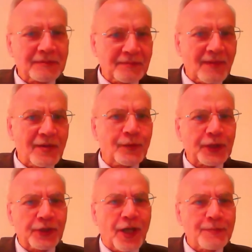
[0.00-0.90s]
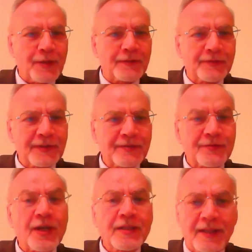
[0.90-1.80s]
what type of
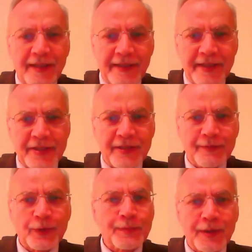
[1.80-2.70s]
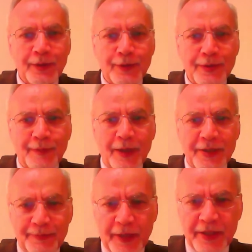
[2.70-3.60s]
final energy would be used by
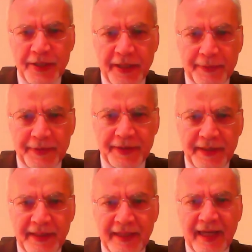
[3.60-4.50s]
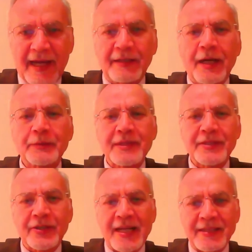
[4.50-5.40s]
ships and how this
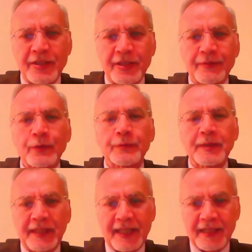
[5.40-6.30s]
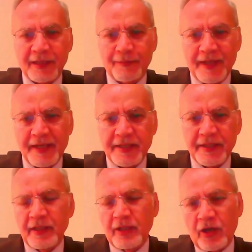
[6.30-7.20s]
transition would be taking place.
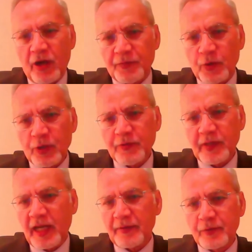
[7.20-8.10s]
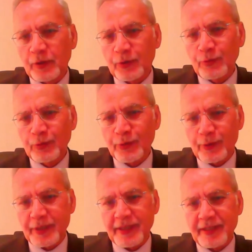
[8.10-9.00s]
Of course, we have got two
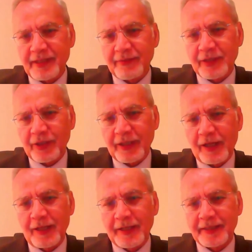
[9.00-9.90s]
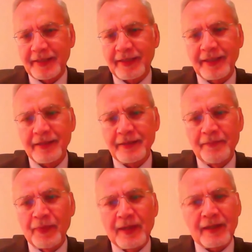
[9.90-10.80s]
sources, which I highlighted there,
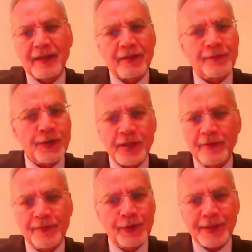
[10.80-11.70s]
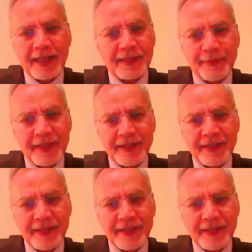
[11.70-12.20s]
fossil fuels at the present